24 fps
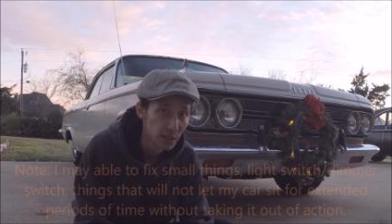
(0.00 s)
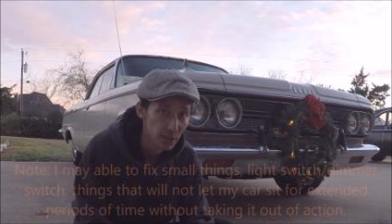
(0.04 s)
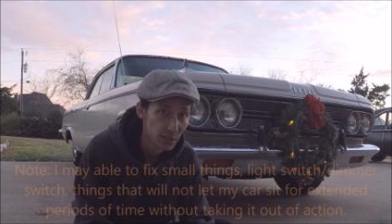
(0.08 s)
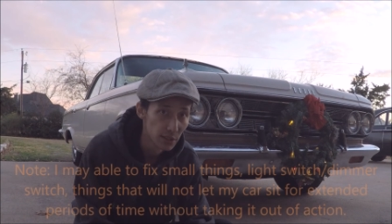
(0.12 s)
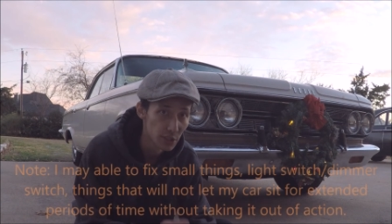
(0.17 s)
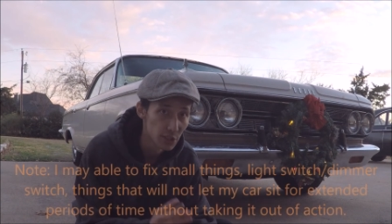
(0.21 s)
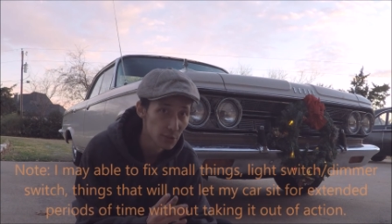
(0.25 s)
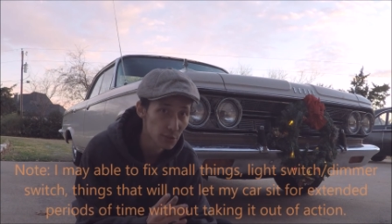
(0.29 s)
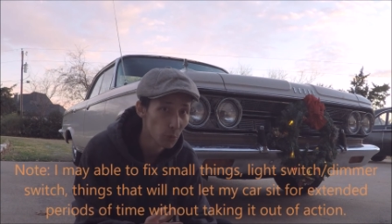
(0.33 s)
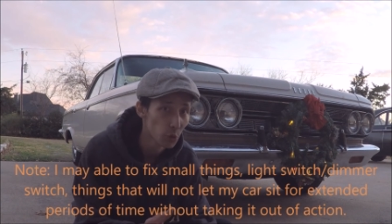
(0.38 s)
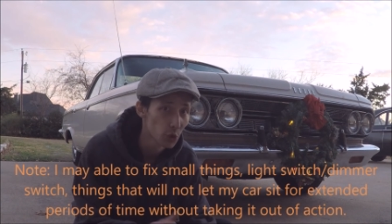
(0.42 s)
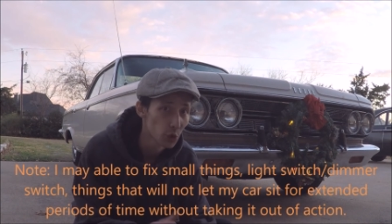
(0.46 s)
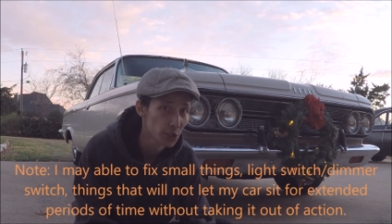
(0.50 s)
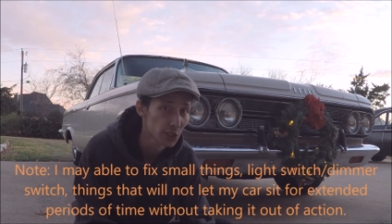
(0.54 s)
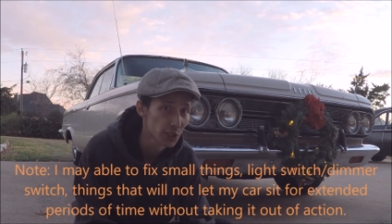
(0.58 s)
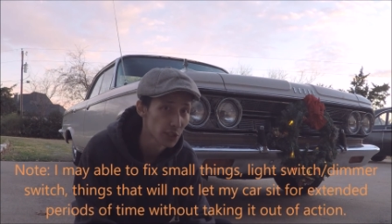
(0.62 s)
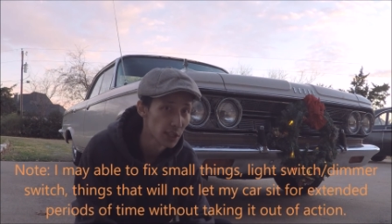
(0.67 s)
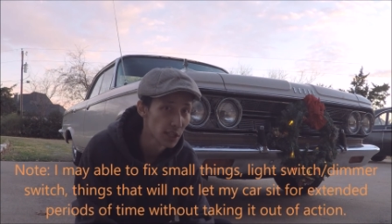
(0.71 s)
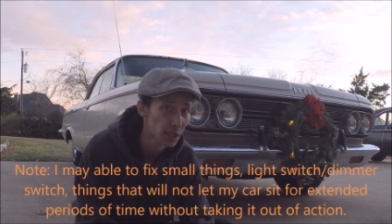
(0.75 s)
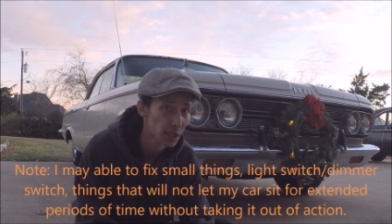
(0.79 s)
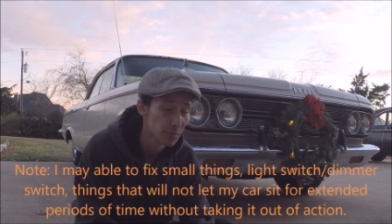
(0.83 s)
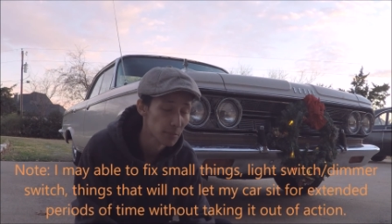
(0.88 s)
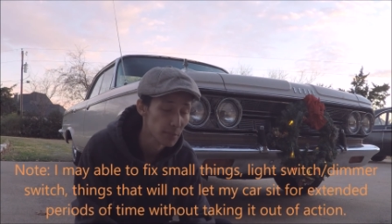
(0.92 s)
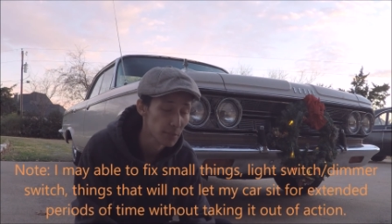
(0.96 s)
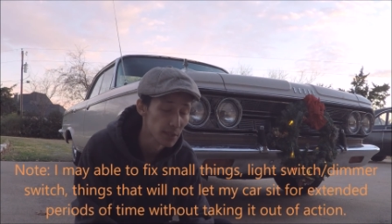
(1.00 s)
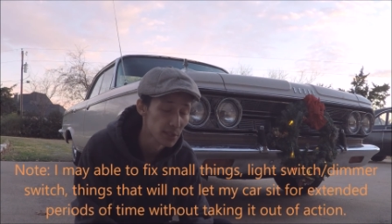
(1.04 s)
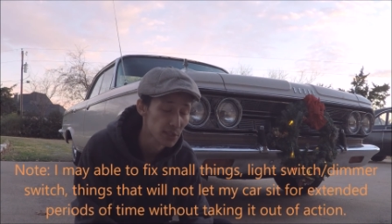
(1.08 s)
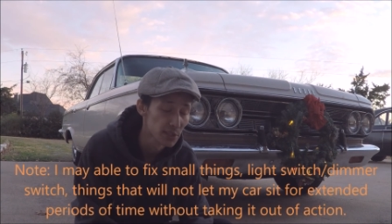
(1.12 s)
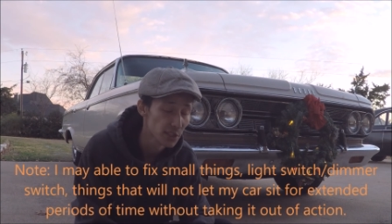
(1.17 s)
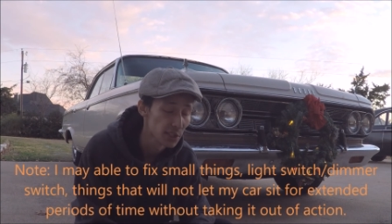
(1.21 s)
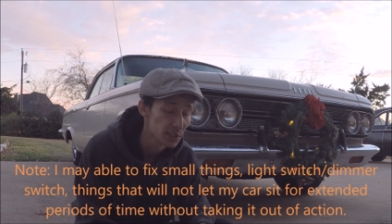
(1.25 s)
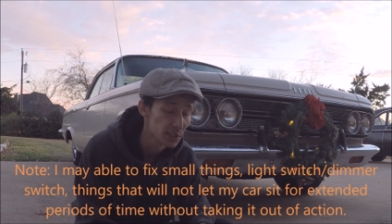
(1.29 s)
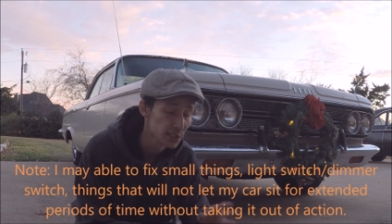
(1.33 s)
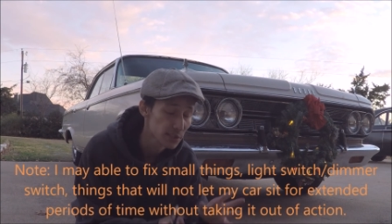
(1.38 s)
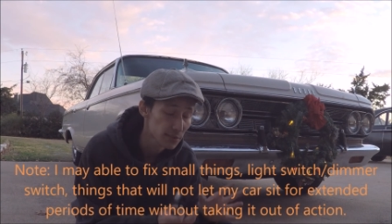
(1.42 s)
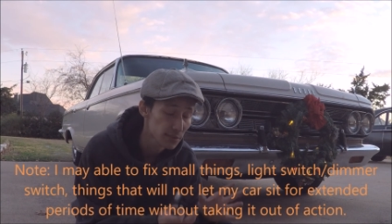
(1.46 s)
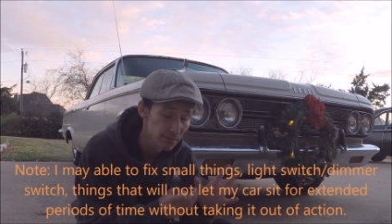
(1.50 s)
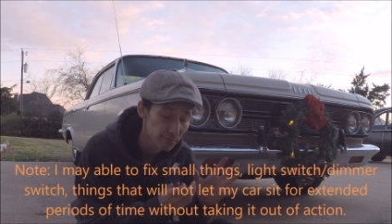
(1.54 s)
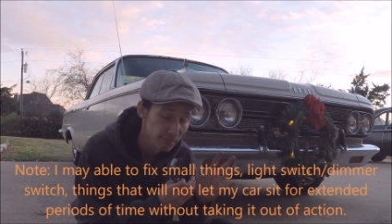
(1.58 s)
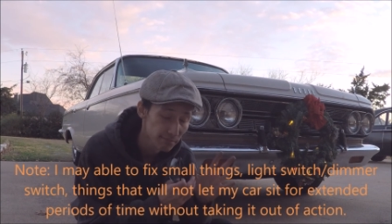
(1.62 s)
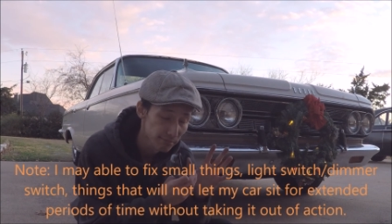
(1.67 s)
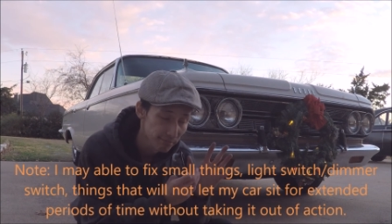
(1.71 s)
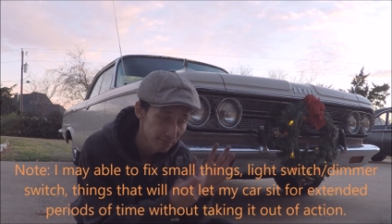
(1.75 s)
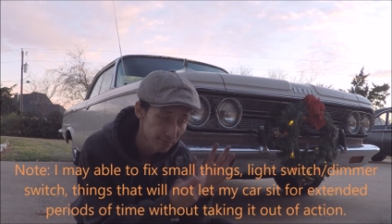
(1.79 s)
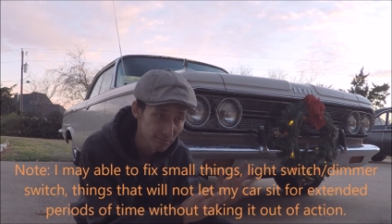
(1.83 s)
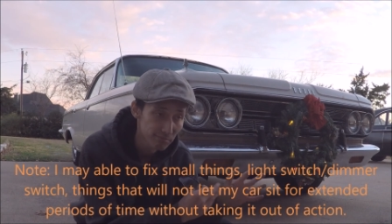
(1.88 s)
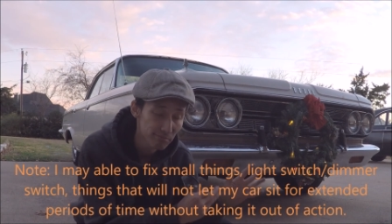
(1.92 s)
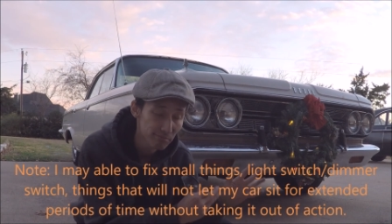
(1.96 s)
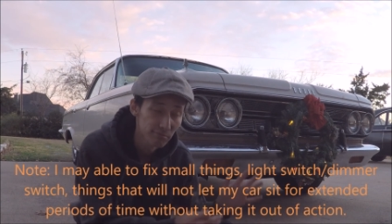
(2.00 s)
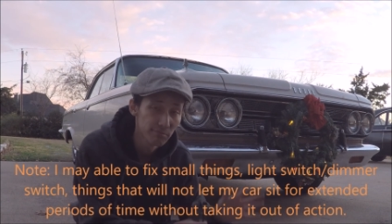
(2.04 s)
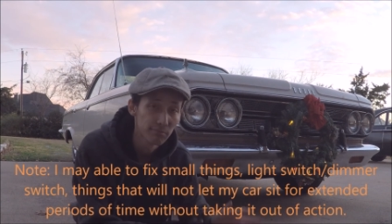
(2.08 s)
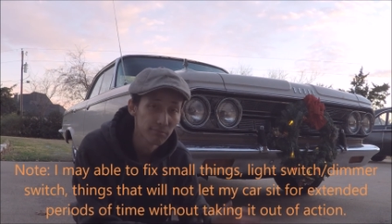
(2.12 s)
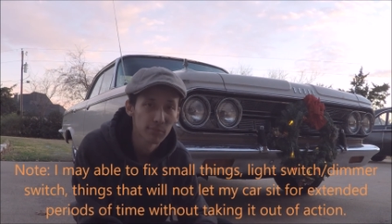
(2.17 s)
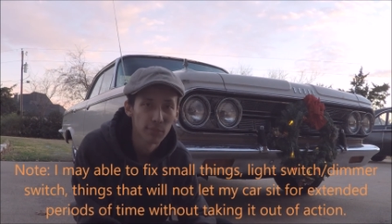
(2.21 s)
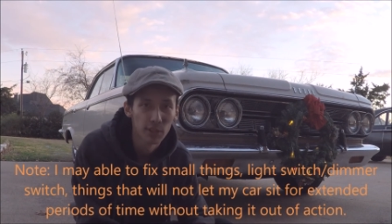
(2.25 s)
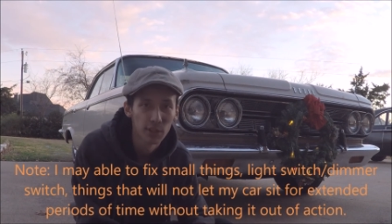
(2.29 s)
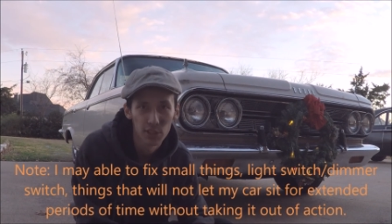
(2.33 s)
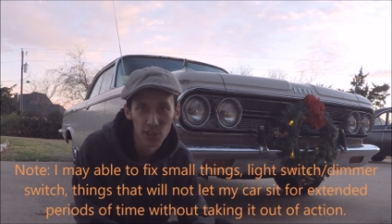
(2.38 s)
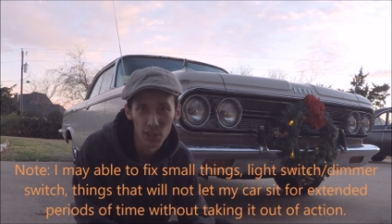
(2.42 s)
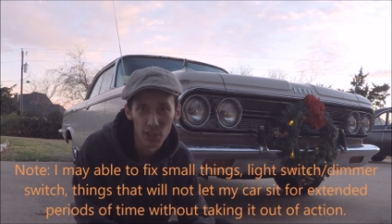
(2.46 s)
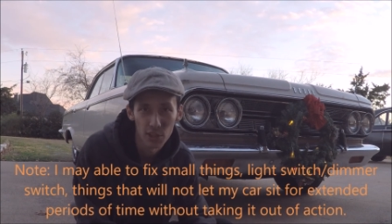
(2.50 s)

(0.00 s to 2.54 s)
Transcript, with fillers: There's more to come. It's just it's